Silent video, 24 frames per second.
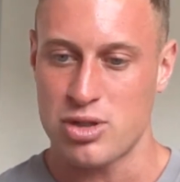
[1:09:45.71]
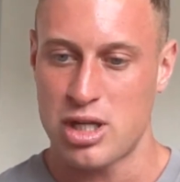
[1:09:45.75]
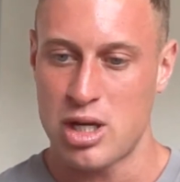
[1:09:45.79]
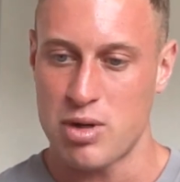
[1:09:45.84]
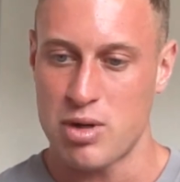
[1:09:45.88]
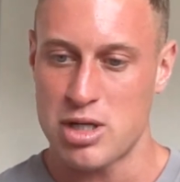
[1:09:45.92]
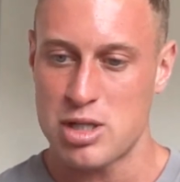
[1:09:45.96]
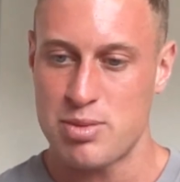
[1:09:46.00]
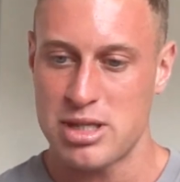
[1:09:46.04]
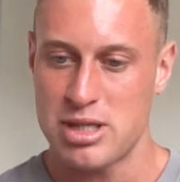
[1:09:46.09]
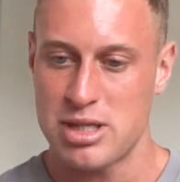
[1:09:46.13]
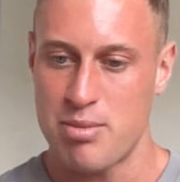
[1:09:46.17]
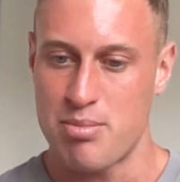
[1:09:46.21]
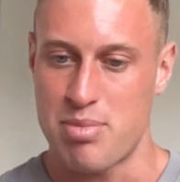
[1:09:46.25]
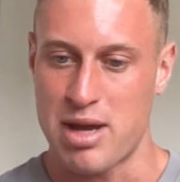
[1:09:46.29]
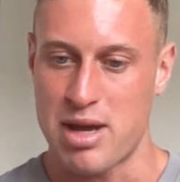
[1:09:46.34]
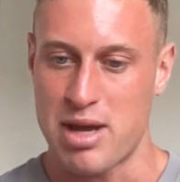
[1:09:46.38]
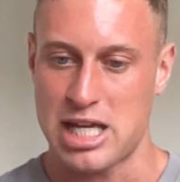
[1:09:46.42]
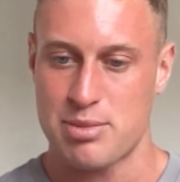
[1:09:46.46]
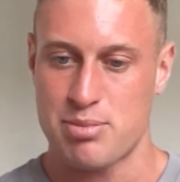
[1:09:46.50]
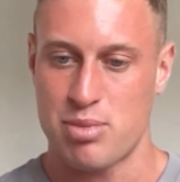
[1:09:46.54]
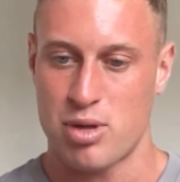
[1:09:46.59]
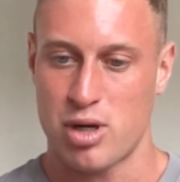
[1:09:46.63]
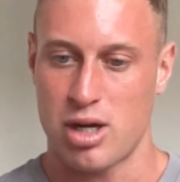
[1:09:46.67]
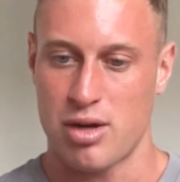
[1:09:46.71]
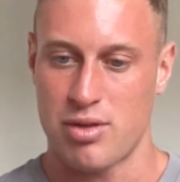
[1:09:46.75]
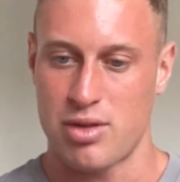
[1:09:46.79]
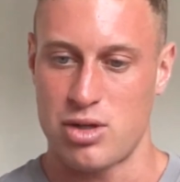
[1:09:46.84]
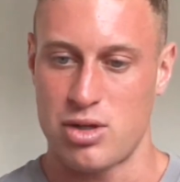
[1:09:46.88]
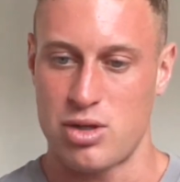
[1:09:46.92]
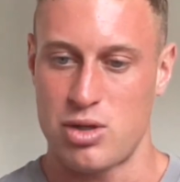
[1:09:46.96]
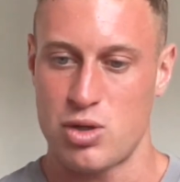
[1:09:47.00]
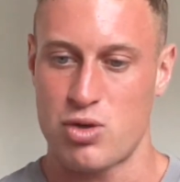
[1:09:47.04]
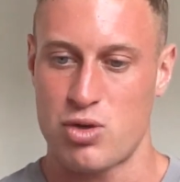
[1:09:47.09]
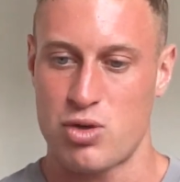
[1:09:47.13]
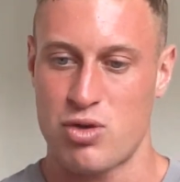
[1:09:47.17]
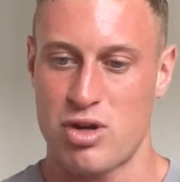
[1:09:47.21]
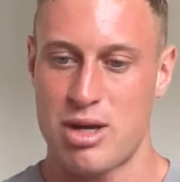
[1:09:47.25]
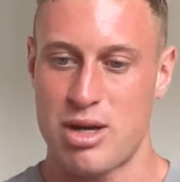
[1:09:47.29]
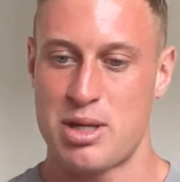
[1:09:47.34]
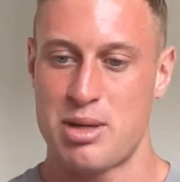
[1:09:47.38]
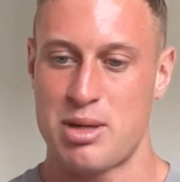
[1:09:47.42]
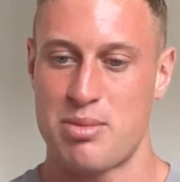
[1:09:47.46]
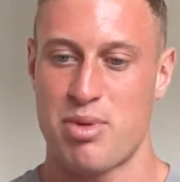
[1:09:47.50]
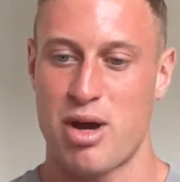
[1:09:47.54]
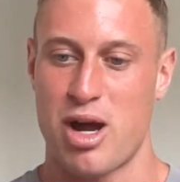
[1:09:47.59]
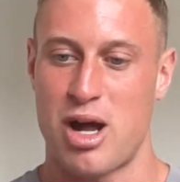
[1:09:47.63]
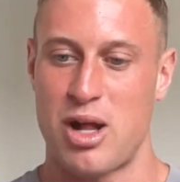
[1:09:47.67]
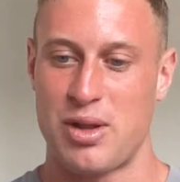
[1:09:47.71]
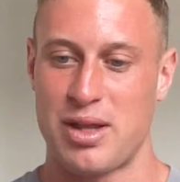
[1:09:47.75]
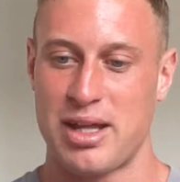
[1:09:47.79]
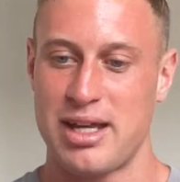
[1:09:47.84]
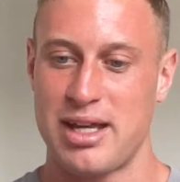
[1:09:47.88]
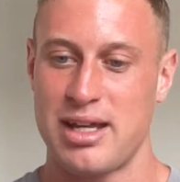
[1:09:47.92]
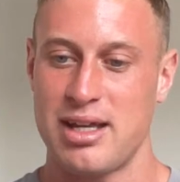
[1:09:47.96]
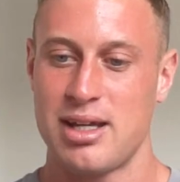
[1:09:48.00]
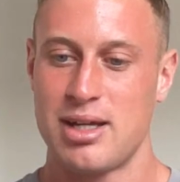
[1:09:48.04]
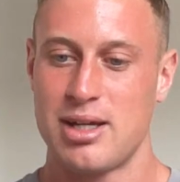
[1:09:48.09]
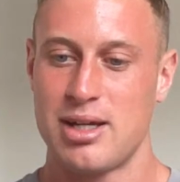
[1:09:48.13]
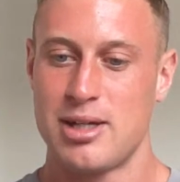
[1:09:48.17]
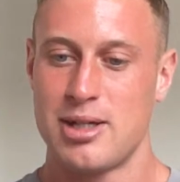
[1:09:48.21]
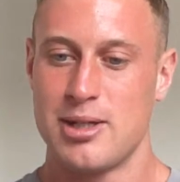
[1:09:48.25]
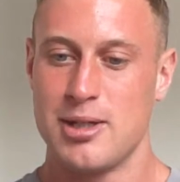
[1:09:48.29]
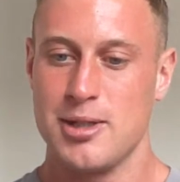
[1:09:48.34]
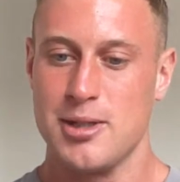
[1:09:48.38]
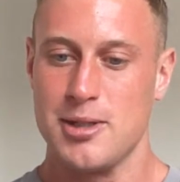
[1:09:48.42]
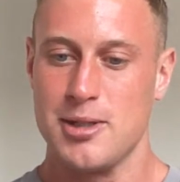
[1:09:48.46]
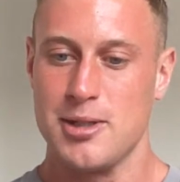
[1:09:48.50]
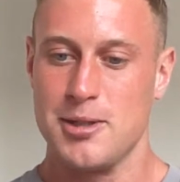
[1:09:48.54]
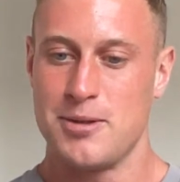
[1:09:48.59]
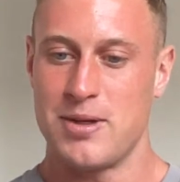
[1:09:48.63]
Personal Q, what's been the best part of the new crib in Bali?